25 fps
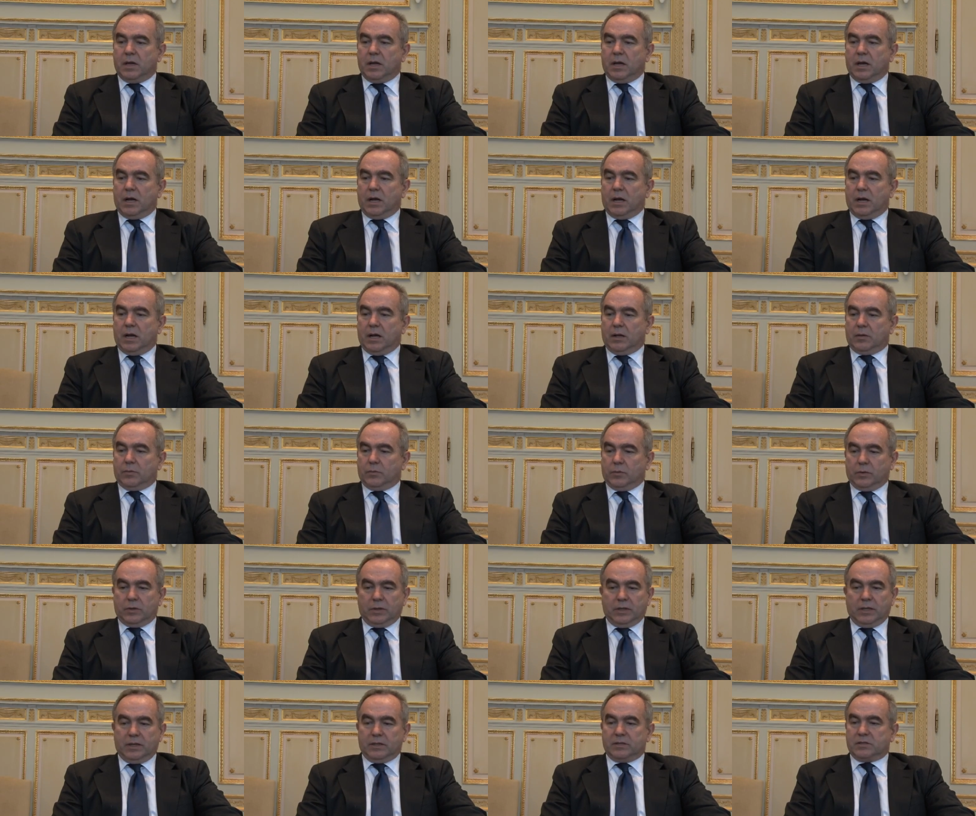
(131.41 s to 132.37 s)
uh,
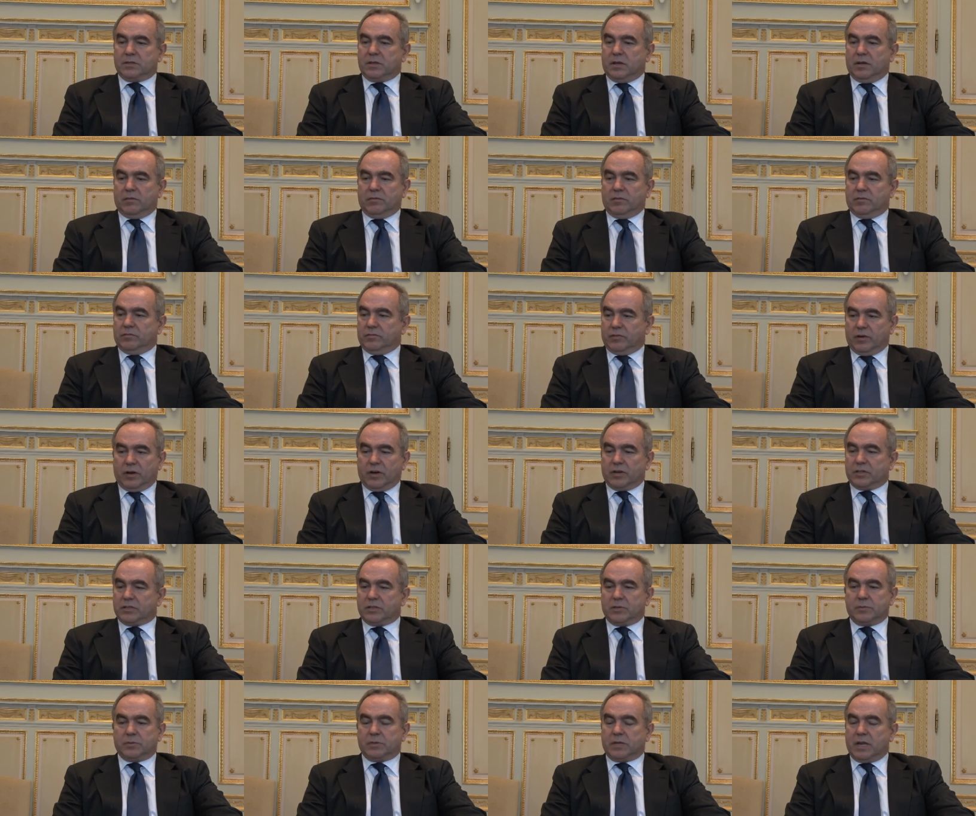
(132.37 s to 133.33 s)
release of a very
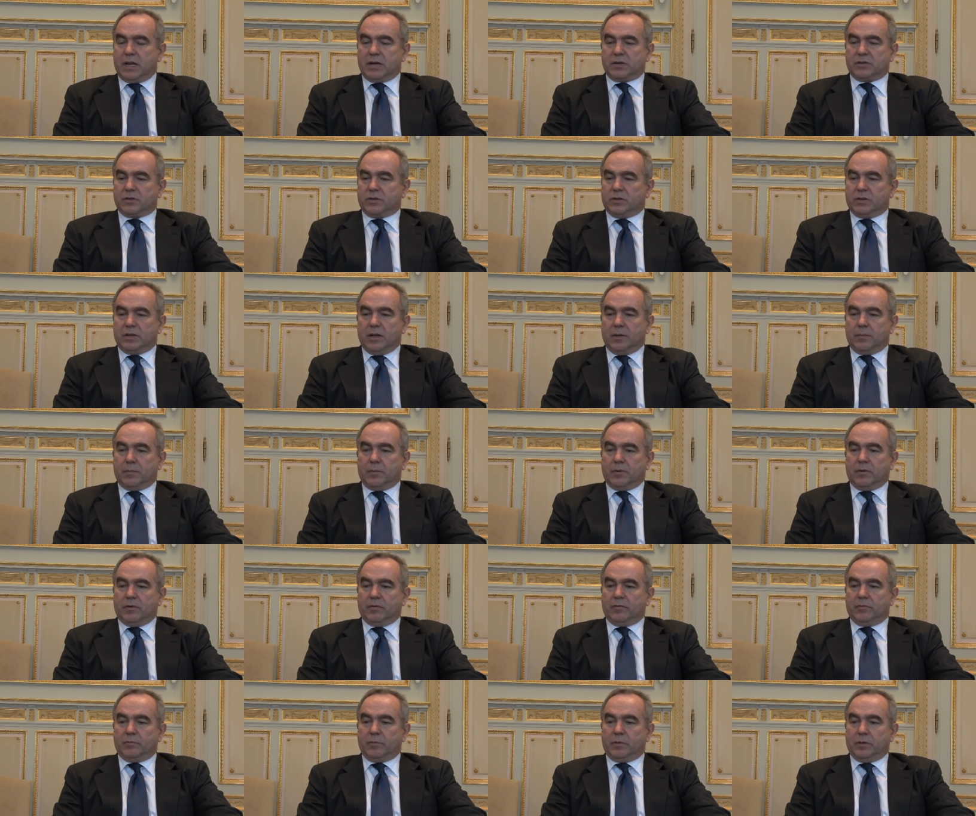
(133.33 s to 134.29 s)
substantial number
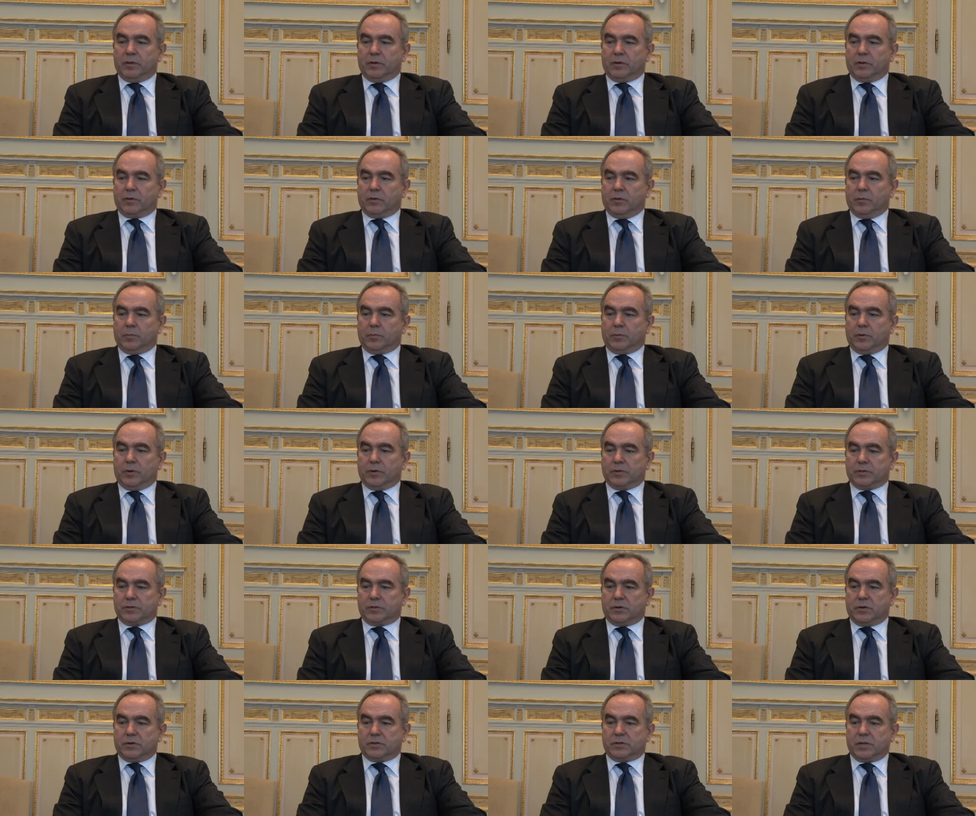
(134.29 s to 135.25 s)
of political
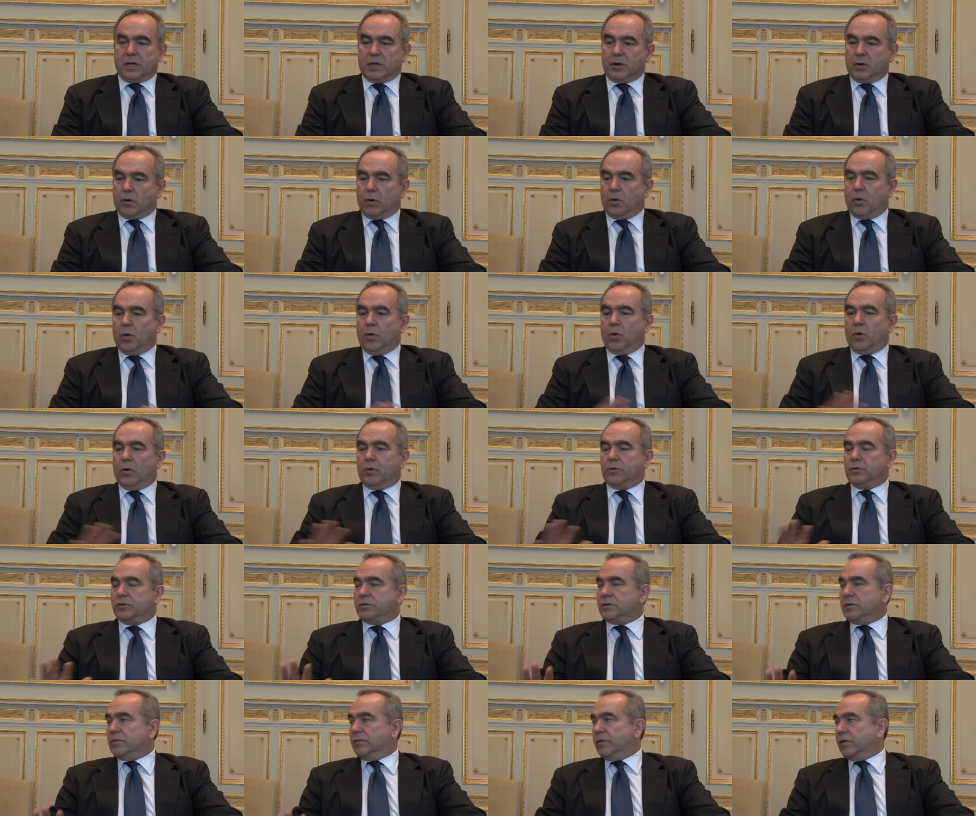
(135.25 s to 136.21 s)
prisoners, and a whole
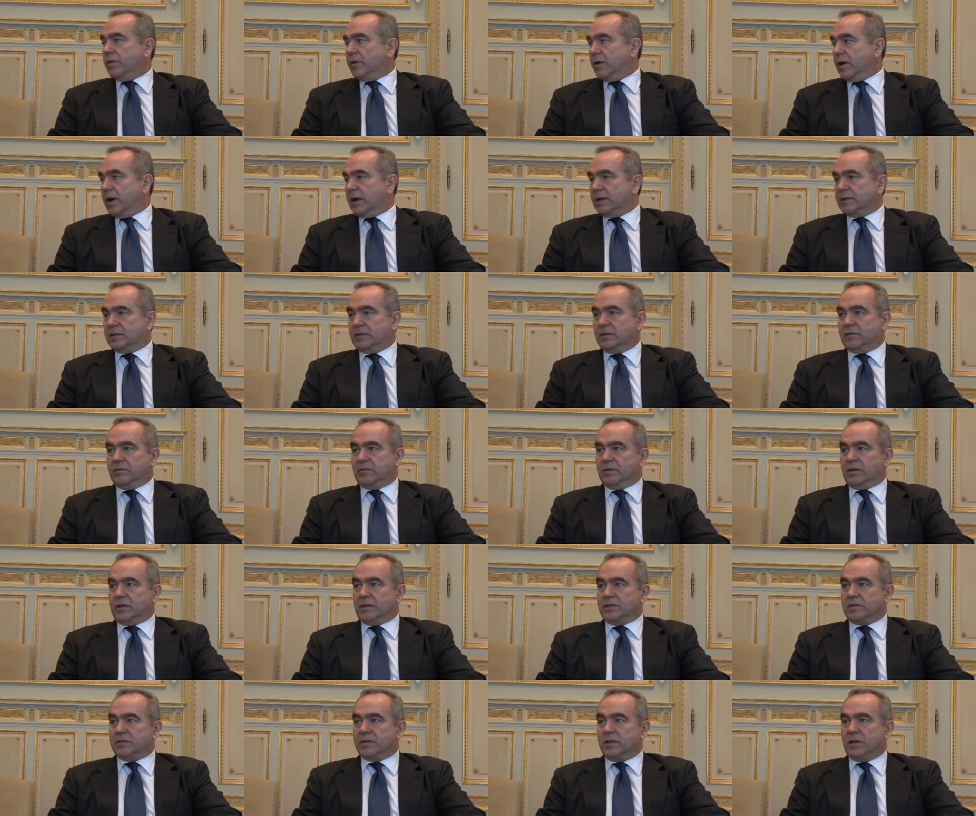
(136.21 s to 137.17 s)
host of other
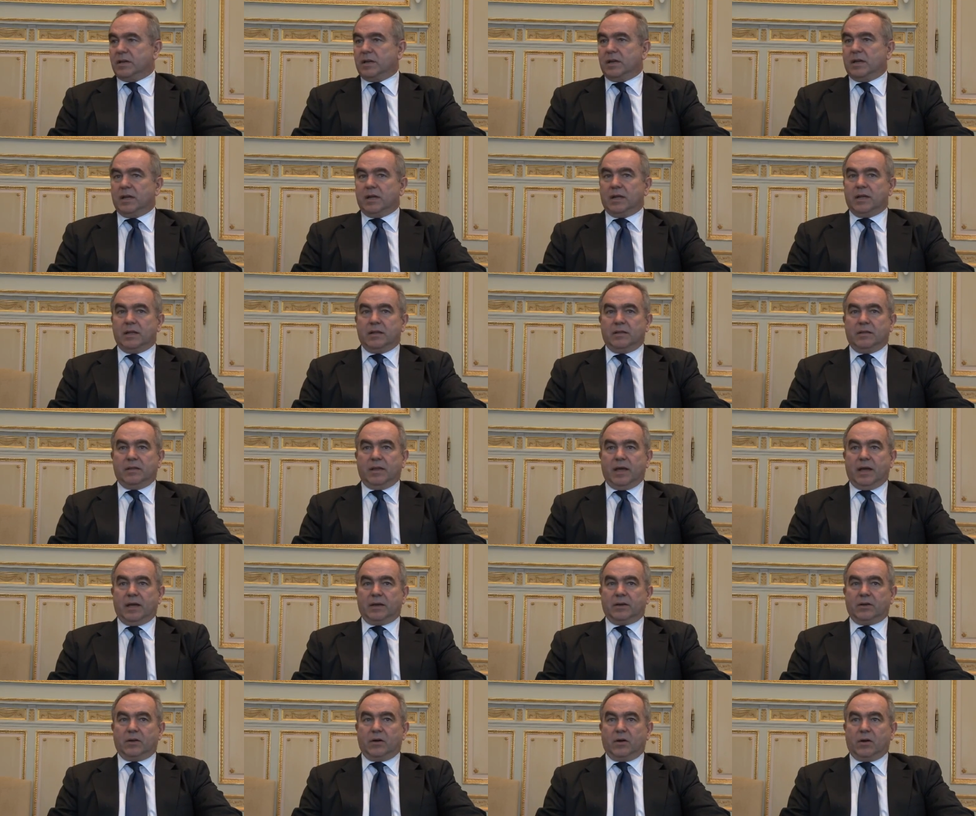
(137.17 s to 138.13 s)
activities
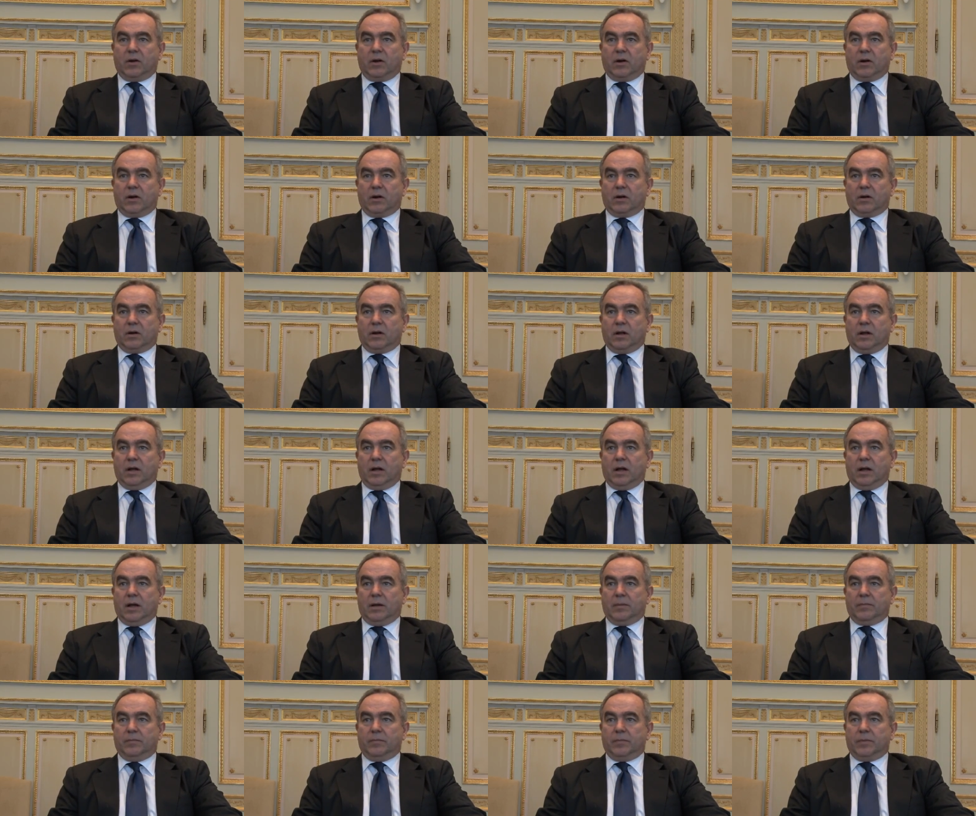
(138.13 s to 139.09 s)
that are
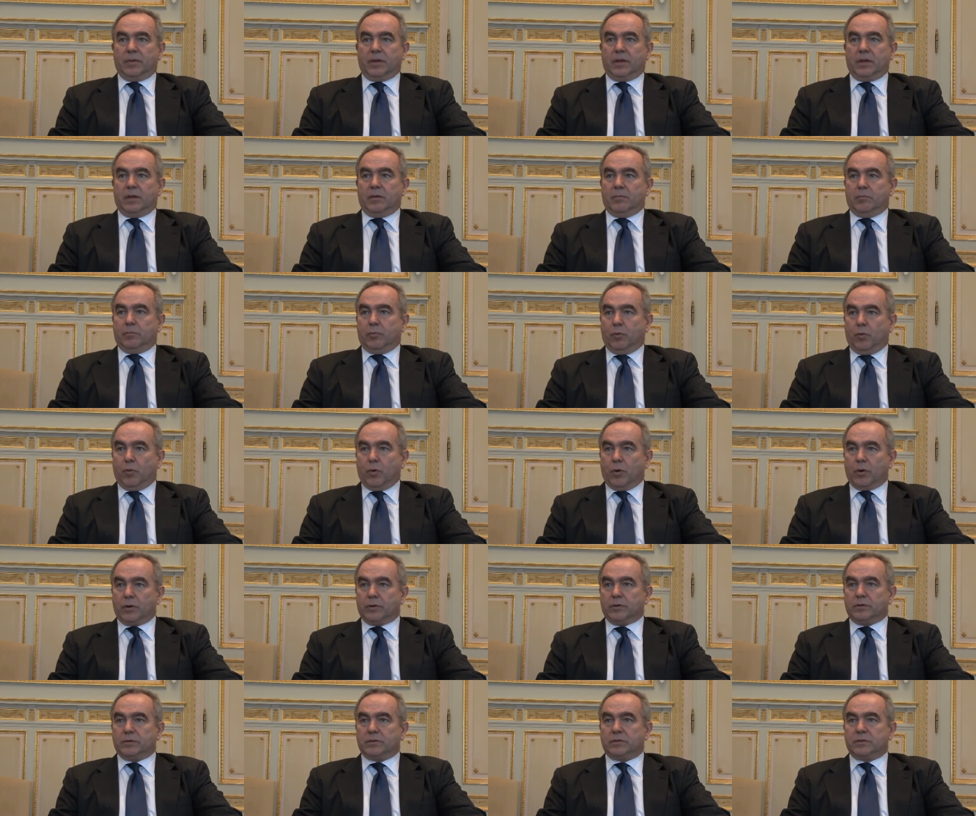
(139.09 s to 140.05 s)
um,
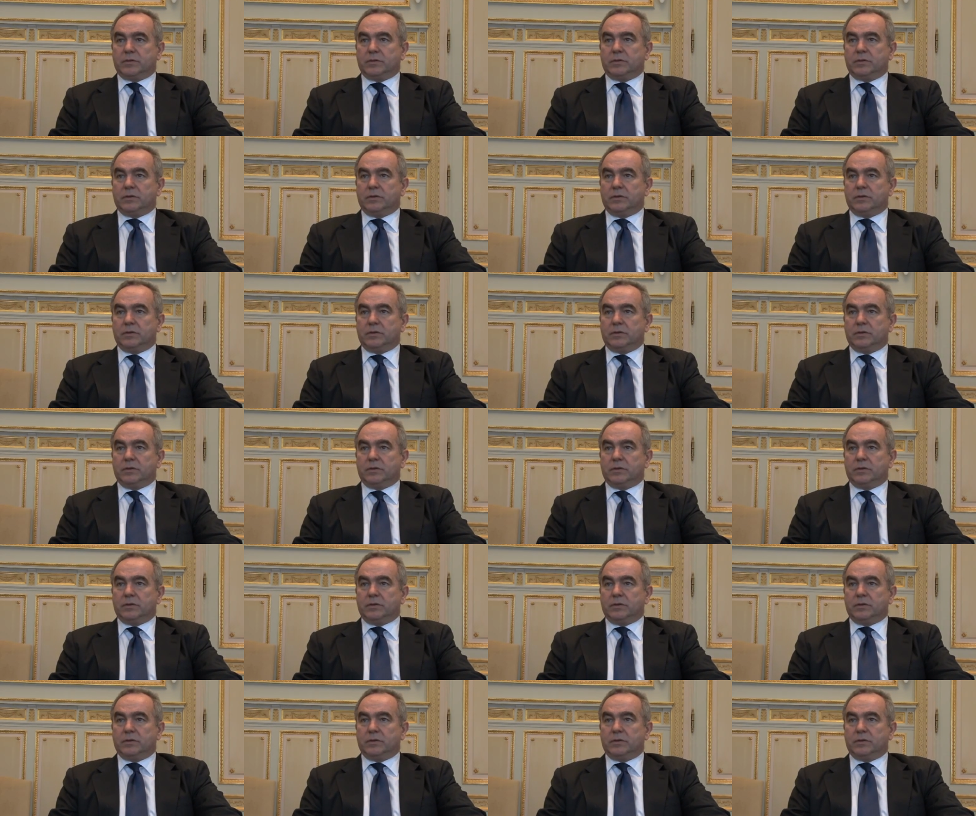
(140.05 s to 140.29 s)
important